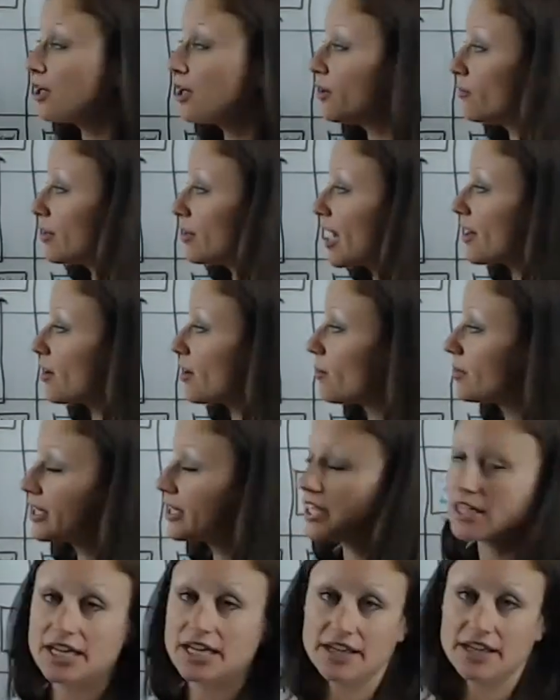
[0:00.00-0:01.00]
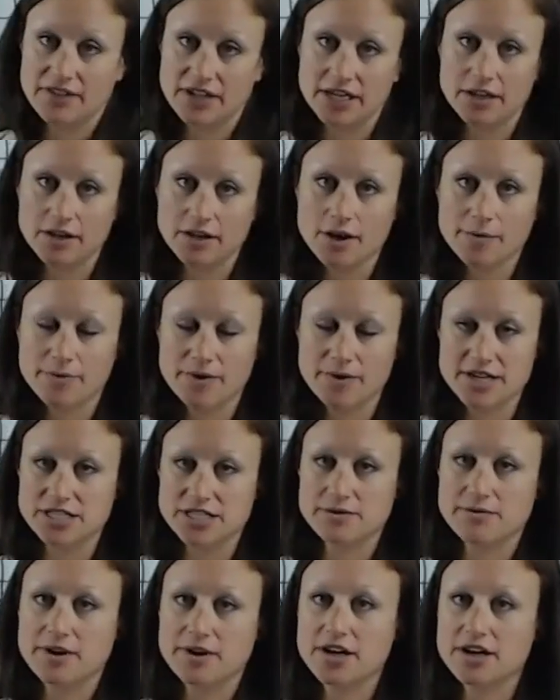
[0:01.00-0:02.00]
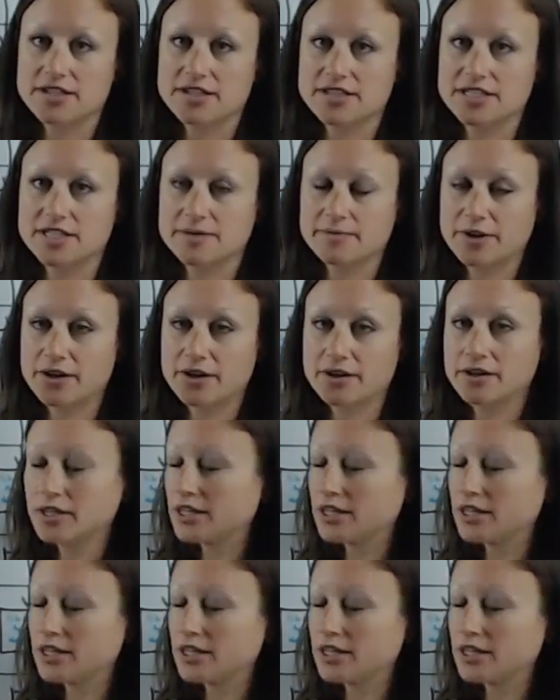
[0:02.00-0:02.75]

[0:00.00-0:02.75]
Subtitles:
we're not only giving a price to our customer